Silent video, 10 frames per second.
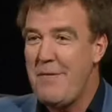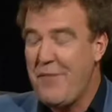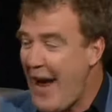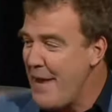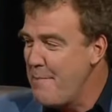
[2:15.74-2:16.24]

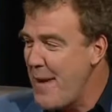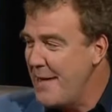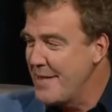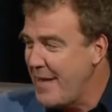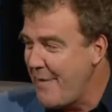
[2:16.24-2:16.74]
little
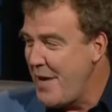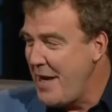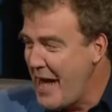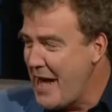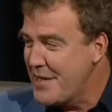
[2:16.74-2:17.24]
fan belts that
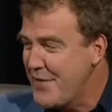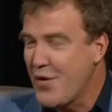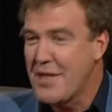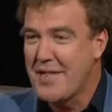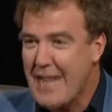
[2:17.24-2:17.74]
have been
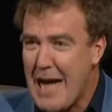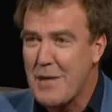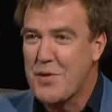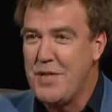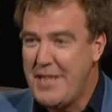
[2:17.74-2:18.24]
lost for a
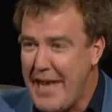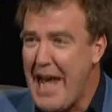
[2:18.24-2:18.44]
thousand